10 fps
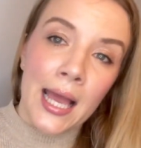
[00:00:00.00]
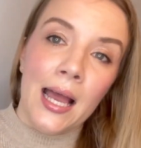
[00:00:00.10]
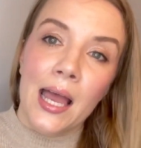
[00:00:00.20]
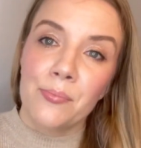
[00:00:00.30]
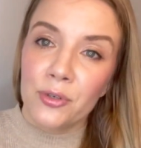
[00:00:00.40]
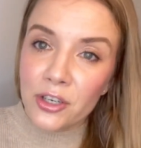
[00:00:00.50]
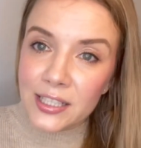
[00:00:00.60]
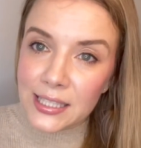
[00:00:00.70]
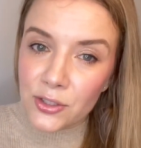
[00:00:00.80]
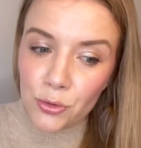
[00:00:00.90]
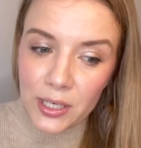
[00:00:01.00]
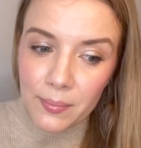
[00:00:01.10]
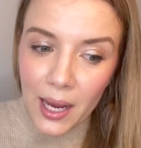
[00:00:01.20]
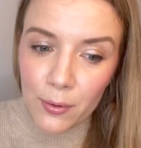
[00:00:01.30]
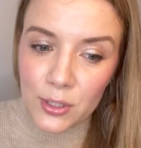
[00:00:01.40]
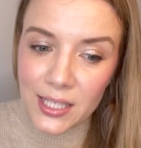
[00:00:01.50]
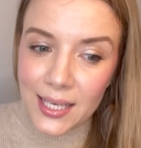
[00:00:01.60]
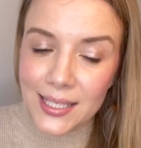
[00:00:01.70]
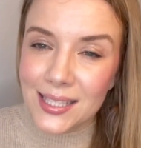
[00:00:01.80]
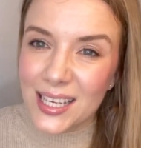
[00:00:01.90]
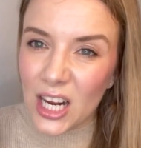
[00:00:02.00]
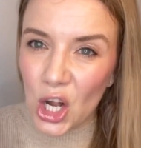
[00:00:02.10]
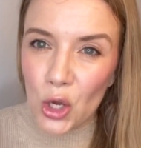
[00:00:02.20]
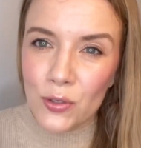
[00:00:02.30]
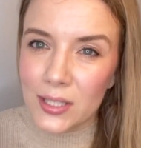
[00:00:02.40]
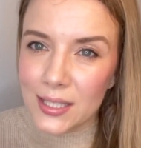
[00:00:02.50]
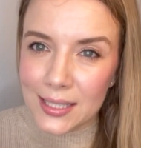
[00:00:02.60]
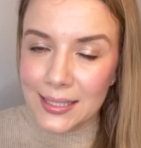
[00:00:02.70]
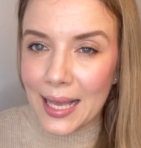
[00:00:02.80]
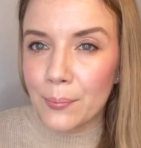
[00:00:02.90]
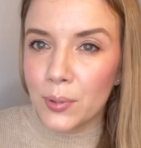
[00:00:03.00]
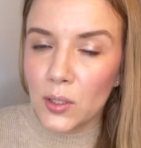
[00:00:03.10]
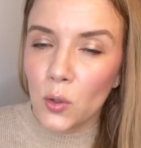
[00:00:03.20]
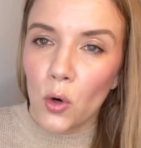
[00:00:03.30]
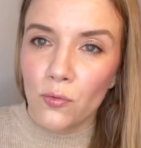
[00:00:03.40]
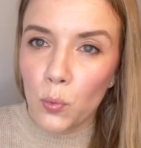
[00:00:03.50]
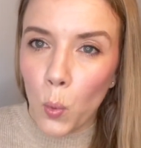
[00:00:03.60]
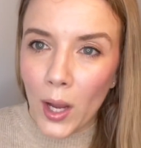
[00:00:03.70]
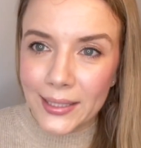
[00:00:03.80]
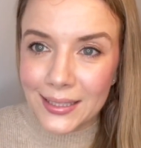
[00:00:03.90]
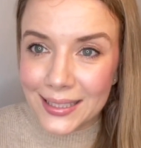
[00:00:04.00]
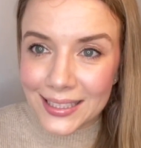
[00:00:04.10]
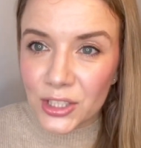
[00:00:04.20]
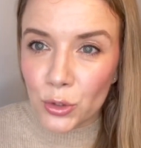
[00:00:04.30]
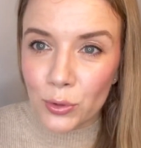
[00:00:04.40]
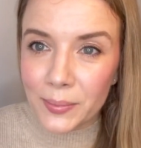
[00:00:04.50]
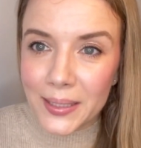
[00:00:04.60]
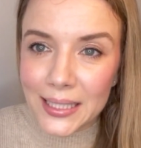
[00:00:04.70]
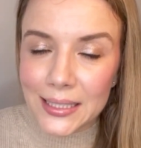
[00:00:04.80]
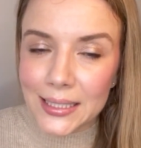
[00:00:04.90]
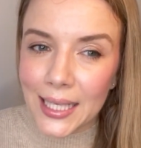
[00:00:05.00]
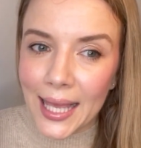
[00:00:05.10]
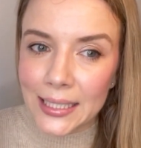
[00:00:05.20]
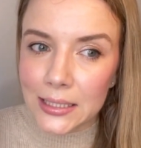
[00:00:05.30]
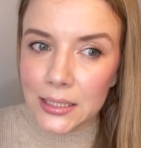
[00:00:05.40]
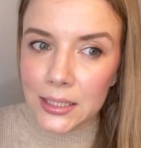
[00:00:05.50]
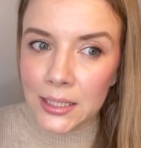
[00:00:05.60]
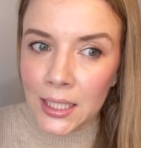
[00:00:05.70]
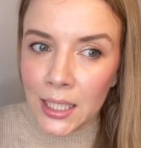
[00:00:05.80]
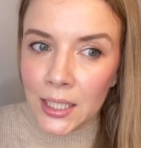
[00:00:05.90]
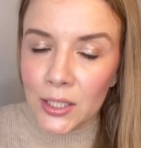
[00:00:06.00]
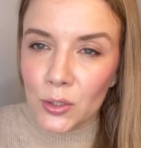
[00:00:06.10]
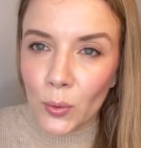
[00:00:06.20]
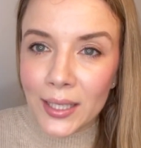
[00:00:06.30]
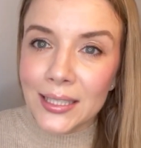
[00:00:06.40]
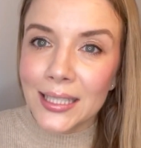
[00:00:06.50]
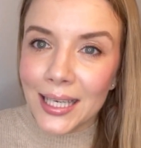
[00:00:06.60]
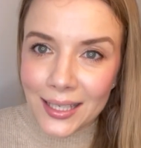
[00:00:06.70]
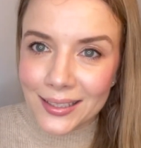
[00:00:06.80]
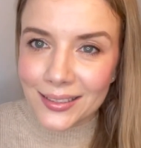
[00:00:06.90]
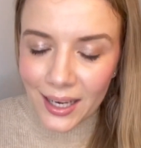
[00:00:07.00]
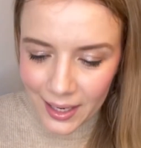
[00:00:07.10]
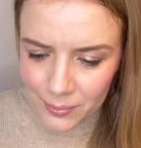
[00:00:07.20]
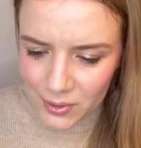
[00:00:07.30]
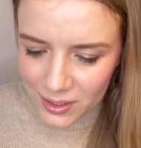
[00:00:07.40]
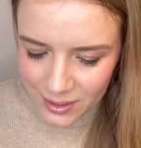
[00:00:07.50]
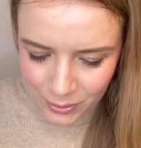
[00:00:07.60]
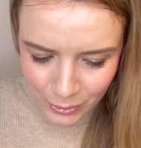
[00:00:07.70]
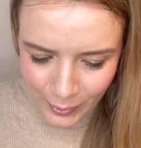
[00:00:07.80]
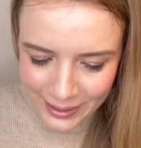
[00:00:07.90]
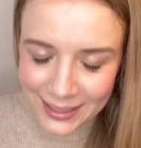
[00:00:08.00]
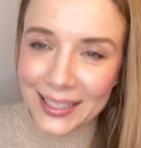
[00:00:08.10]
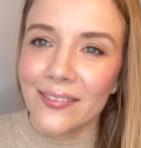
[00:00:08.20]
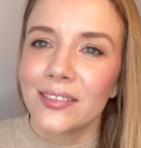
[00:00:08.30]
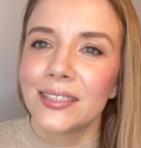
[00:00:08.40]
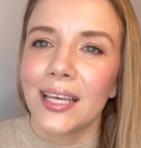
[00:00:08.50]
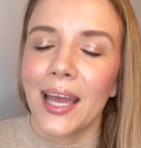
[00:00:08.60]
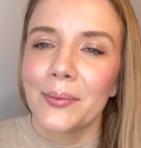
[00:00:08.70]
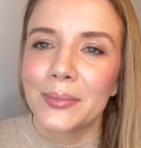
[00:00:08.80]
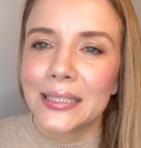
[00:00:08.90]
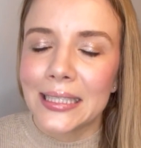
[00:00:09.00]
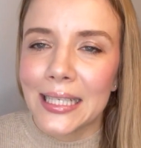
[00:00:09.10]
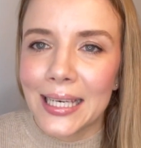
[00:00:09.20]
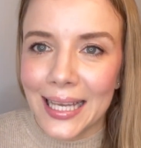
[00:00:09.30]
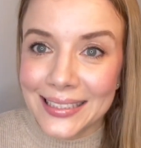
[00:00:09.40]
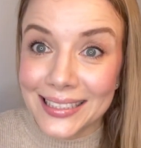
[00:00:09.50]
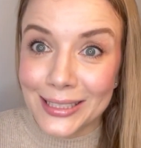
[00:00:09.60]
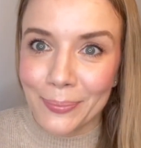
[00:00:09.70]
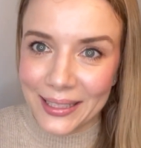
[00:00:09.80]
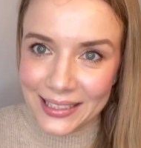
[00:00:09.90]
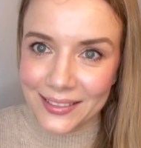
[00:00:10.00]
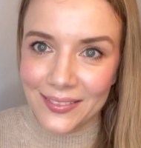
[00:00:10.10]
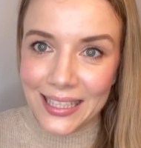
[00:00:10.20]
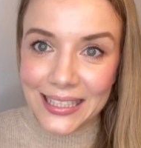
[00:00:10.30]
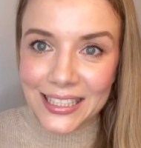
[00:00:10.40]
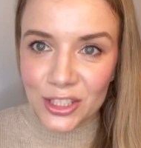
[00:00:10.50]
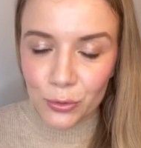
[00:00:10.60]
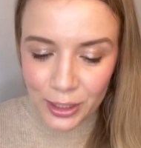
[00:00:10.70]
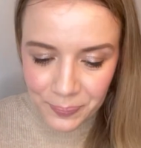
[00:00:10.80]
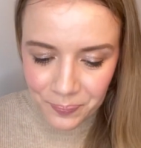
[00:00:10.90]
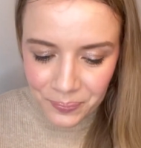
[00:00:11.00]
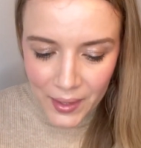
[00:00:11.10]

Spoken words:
Embryolisse cream, I would say, is the closest example of what this cream is, and it's 28 times or 27 times less expensive than this cream.